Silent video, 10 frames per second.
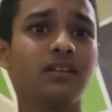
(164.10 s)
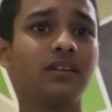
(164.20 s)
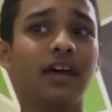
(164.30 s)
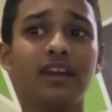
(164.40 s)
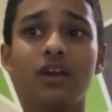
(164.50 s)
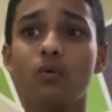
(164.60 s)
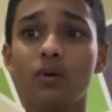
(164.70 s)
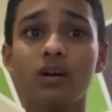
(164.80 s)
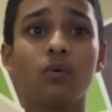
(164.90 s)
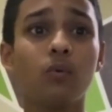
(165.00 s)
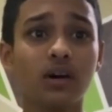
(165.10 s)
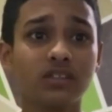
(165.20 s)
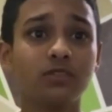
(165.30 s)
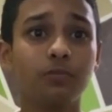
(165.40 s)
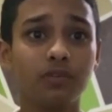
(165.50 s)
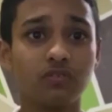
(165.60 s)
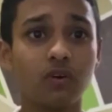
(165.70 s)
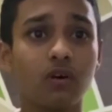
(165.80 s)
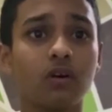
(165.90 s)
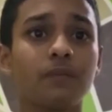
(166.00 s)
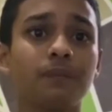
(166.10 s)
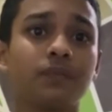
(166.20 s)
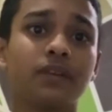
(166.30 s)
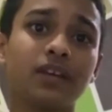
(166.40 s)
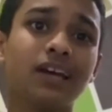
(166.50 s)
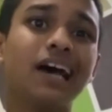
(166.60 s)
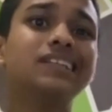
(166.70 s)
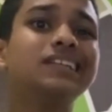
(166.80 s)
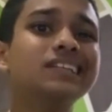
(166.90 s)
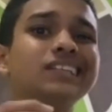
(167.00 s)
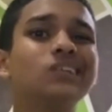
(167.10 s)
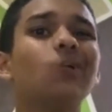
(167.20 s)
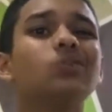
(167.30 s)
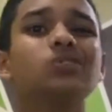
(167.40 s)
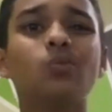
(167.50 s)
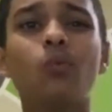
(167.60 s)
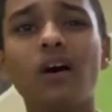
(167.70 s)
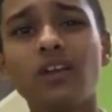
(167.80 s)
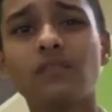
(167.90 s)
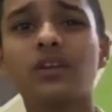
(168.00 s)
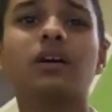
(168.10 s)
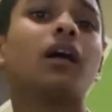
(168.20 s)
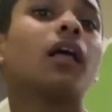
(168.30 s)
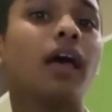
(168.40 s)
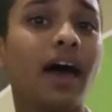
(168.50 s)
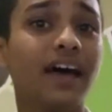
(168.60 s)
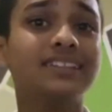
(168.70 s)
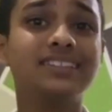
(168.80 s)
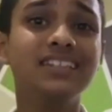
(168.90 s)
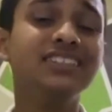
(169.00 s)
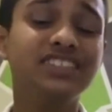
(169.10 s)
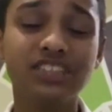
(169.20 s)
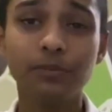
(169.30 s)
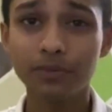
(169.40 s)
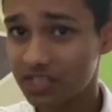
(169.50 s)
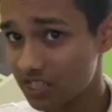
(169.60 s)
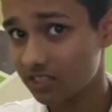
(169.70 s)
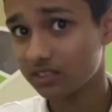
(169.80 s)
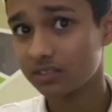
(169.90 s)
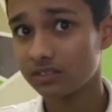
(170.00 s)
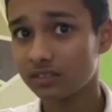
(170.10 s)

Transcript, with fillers: that they were once before, as this is also one of the S D G mission.